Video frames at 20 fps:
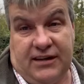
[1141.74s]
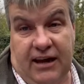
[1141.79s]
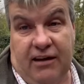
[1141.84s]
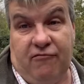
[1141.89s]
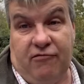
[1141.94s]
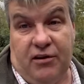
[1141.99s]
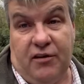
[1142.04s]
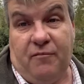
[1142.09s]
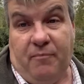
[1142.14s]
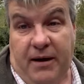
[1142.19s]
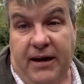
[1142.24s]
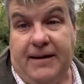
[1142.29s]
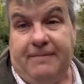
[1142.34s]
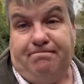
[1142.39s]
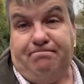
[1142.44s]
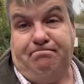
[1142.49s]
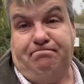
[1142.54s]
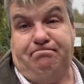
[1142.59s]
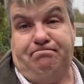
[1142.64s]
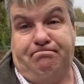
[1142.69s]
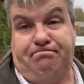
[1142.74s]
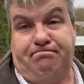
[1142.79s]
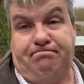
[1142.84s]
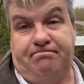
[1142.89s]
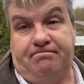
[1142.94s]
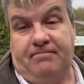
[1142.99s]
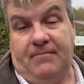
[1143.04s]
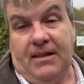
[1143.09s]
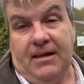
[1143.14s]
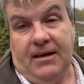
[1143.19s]
get rid of me,
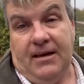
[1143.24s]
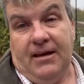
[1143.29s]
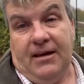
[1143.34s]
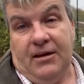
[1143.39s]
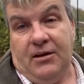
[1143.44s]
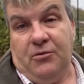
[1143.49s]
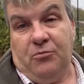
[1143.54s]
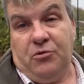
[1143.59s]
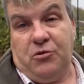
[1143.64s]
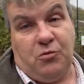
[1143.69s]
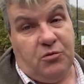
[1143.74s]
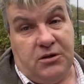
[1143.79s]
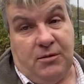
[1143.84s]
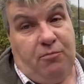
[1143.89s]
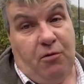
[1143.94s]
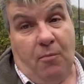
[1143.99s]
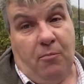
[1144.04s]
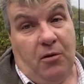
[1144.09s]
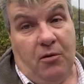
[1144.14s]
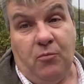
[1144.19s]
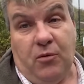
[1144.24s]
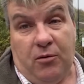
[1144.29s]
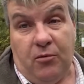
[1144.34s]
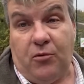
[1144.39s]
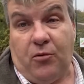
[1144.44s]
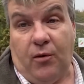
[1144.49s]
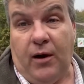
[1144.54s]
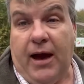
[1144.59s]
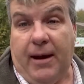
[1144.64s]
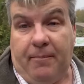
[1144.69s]
which wasn't a problem. We were
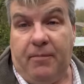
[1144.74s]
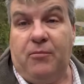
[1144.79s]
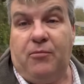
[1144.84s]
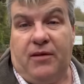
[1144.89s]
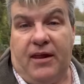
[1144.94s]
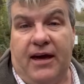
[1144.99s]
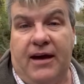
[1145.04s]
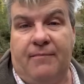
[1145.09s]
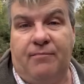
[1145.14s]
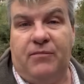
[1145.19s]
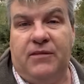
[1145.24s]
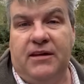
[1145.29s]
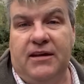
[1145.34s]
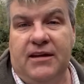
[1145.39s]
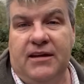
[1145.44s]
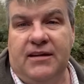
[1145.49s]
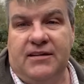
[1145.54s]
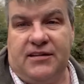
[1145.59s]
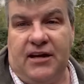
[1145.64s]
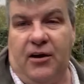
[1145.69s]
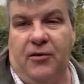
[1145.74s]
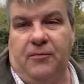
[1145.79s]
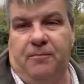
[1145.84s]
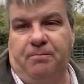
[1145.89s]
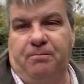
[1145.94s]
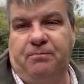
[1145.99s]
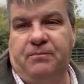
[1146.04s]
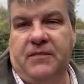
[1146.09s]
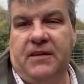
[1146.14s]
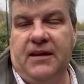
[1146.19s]
quite happy with that. So
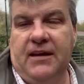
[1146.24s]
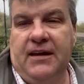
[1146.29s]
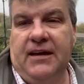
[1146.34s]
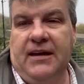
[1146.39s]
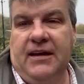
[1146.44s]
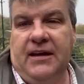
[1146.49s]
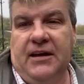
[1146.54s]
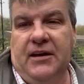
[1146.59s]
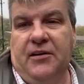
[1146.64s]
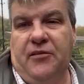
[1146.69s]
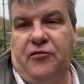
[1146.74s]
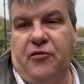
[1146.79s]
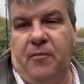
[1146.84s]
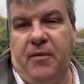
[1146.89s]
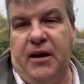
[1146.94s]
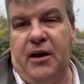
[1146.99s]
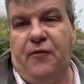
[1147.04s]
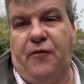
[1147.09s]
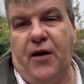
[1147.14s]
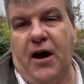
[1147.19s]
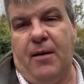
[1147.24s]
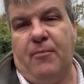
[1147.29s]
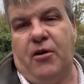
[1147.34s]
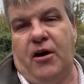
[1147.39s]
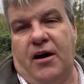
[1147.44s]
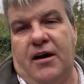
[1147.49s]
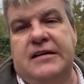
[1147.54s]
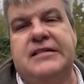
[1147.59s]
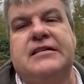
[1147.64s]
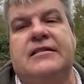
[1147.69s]
from being a
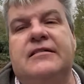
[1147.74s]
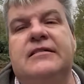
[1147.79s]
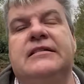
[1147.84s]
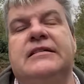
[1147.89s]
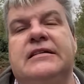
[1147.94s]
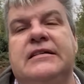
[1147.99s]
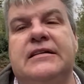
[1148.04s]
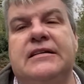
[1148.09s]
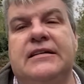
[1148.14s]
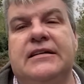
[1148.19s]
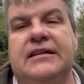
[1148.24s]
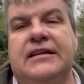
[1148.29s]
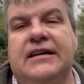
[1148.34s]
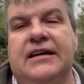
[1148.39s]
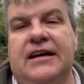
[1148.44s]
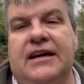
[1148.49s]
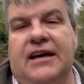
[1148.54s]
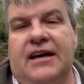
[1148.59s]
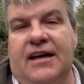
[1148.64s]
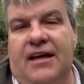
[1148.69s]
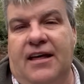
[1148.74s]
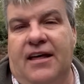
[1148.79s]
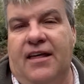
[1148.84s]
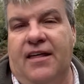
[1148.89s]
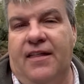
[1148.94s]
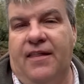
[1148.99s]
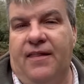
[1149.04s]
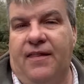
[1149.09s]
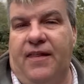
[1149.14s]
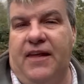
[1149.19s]
farmyard,
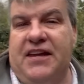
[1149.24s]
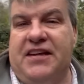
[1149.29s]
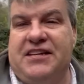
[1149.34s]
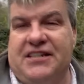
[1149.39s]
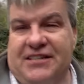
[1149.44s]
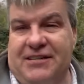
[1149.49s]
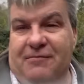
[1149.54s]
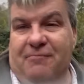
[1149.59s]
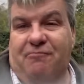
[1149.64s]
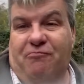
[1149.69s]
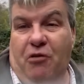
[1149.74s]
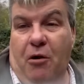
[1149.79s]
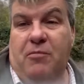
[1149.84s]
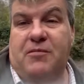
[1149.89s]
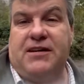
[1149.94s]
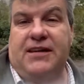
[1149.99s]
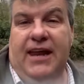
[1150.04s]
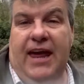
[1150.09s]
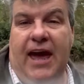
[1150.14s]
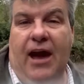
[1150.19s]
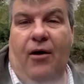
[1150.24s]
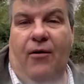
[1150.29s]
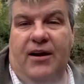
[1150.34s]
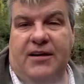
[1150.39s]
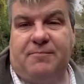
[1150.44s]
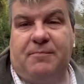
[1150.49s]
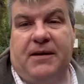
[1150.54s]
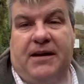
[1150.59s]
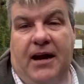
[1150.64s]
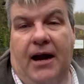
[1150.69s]
this property now
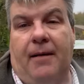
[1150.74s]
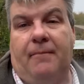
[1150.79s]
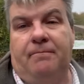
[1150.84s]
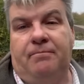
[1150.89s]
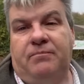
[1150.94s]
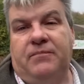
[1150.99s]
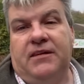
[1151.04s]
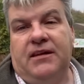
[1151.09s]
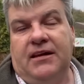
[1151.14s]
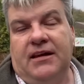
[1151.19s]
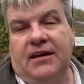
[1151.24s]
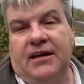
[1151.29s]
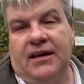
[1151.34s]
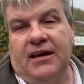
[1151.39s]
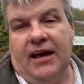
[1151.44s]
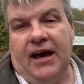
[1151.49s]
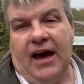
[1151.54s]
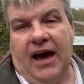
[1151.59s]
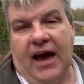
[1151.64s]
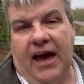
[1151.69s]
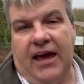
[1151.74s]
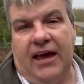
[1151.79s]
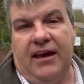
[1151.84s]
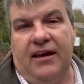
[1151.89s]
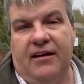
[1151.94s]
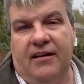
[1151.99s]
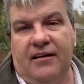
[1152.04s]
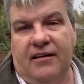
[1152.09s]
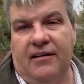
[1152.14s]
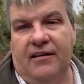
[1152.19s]
has become
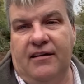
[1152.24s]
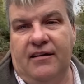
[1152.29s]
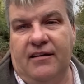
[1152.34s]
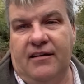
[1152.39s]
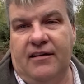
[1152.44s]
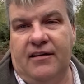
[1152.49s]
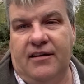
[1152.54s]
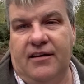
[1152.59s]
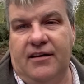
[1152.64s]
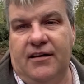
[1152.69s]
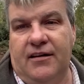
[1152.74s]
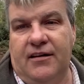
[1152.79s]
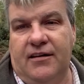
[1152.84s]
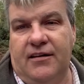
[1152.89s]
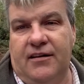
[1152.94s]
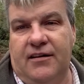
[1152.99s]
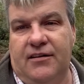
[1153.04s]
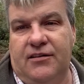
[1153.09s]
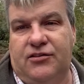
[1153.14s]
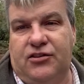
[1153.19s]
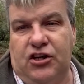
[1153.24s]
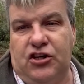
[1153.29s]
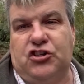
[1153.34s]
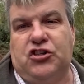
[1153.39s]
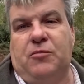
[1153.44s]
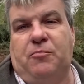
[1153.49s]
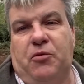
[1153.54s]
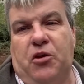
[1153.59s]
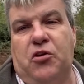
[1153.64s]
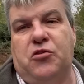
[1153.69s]
a
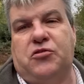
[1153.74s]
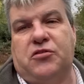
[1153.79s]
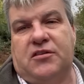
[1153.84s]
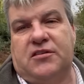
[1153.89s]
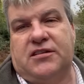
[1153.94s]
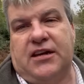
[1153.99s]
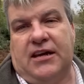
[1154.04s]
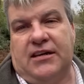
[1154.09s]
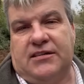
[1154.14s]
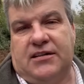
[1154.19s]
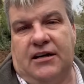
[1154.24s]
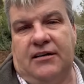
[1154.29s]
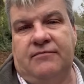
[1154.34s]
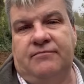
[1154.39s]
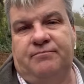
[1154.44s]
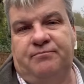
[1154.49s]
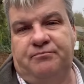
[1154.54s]
distribution centre,